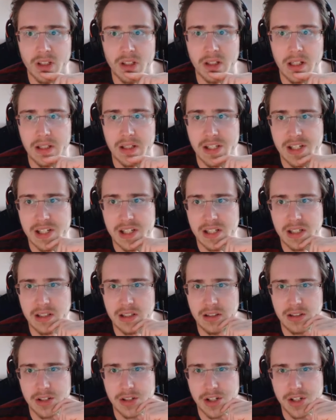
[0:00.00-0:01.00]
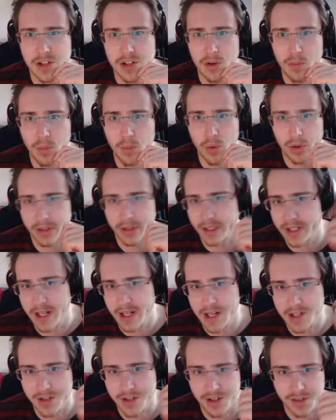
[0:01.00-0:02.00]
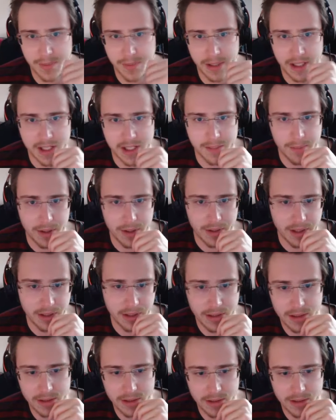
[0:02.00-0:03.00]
I see there is no Mordekaisers, but that's about it.